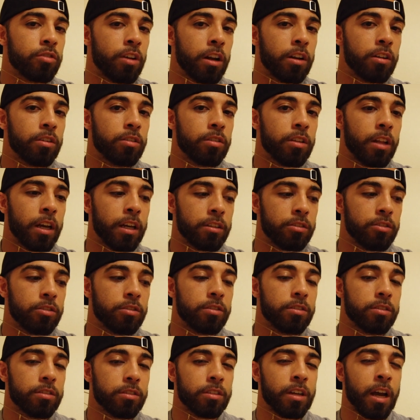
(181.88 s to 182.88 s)
trying to
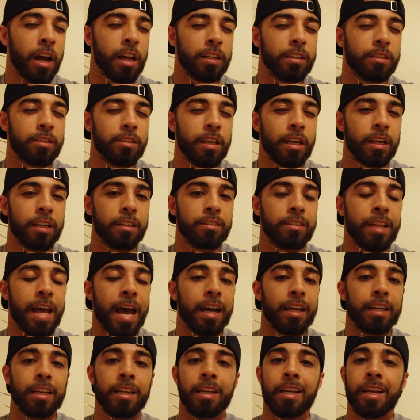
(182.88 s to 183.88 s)
just kind of staying
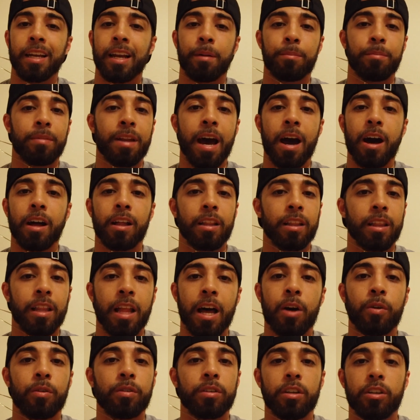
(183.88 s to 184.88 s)
stagnant, and I'm not
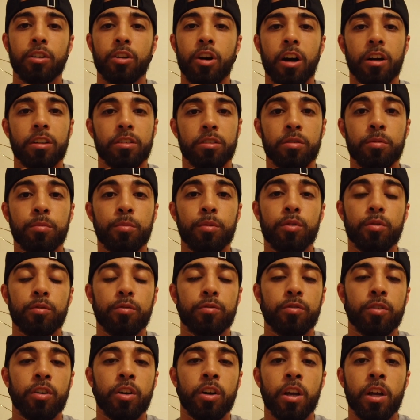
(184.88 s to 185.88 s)
allowing the dog to
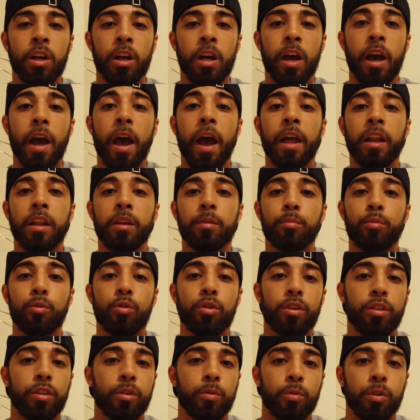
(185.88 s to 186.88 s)
move any
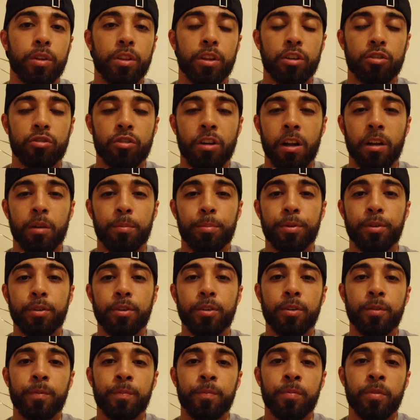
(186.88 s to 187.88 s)
more than what they're trying to
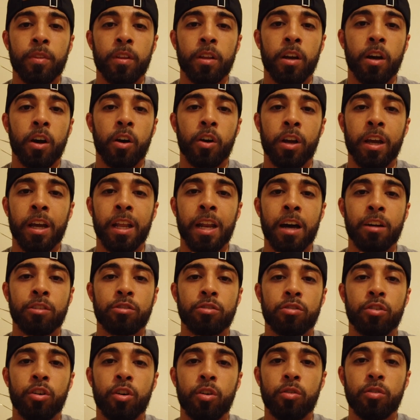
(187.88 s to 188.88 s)
pull, okay? And I'll
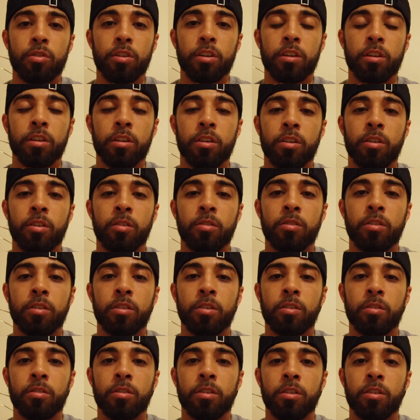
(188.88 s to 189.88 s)
just hold it,
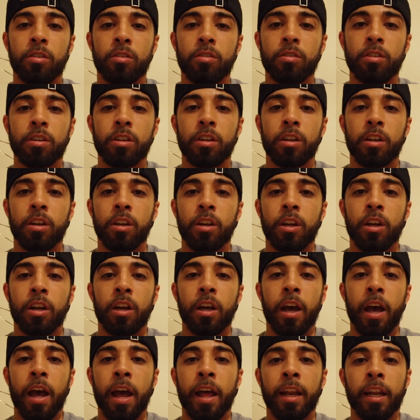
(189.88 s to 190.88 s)

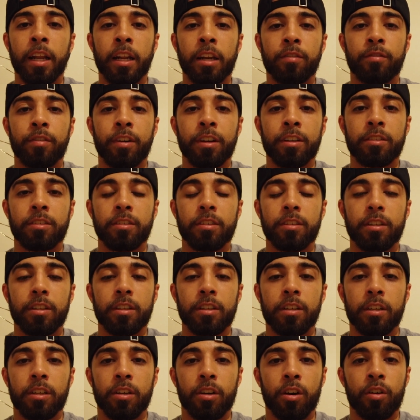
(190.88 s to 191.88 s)
and then
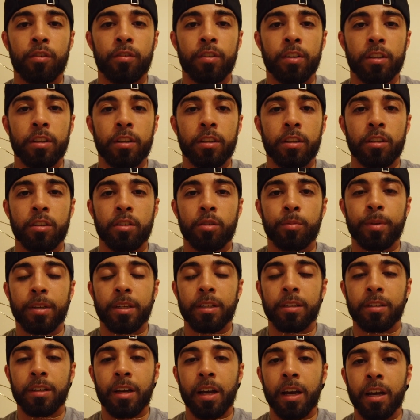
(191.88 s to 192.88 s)
eventually, over a little bit
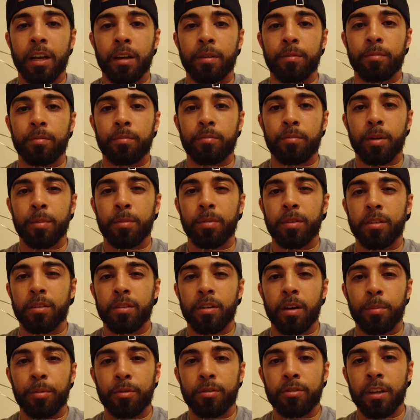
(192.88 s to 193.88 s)
of time, maybe a
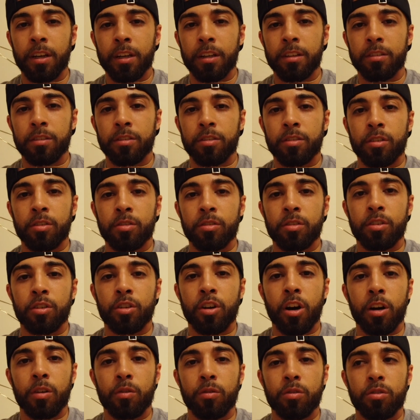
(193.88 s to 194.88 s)
couple seconds or so, the
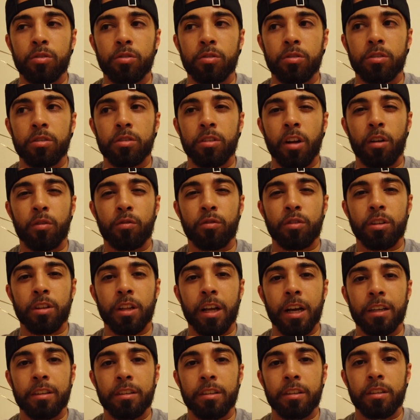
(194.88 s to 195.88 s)
dog would start
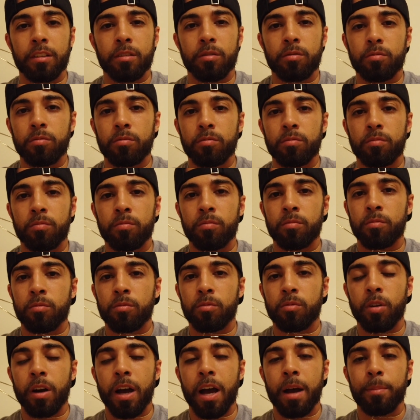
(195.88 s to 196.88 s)
realizing,
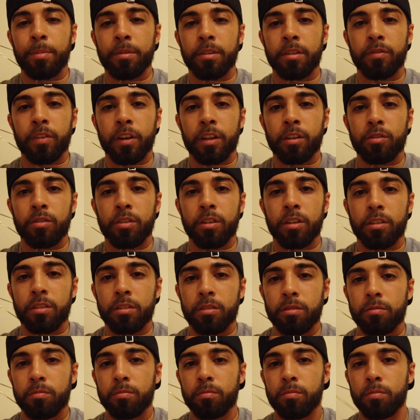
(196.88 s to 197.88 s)
what happens if I do
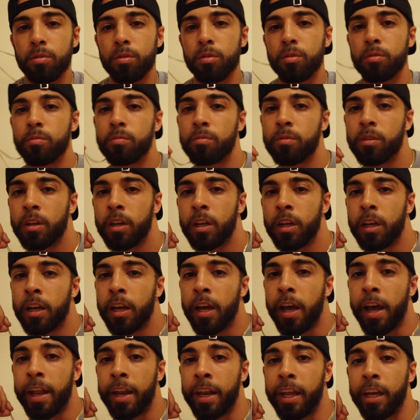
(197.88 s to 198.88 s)
this? Boom,
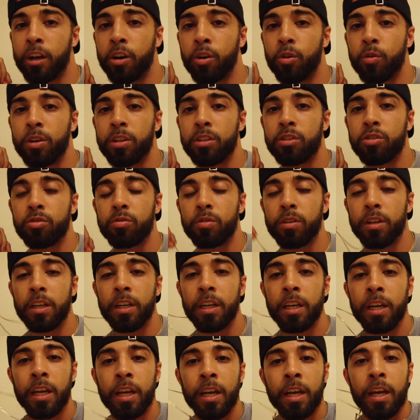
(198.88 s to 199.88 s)
and they go into
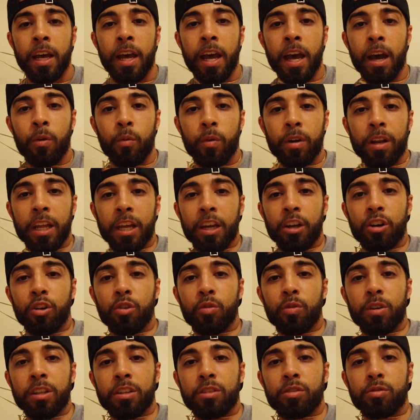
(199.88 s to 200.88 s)
it. And when they
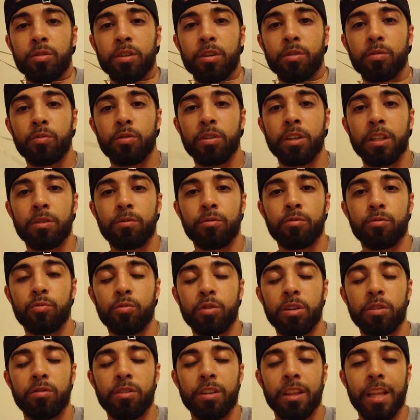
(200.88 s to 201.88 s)
go into it,
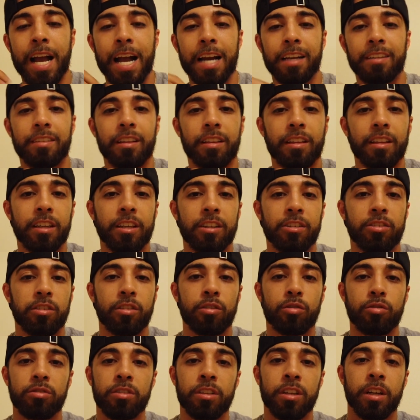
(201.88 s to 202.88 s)
we relax the leash,
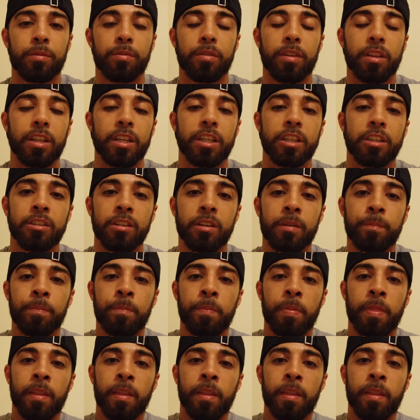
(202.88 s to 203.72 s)
loosen up the leash,